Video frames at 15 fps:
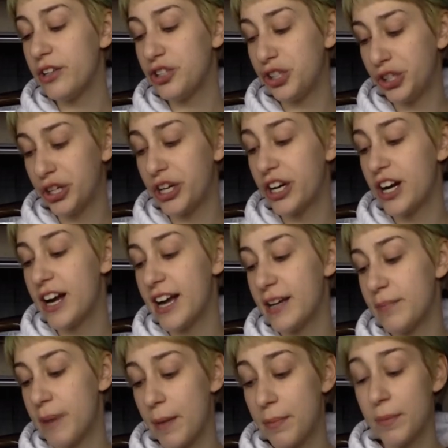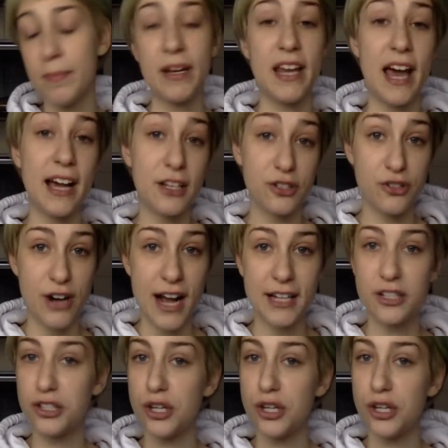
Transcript: sugar, and peppermint extract.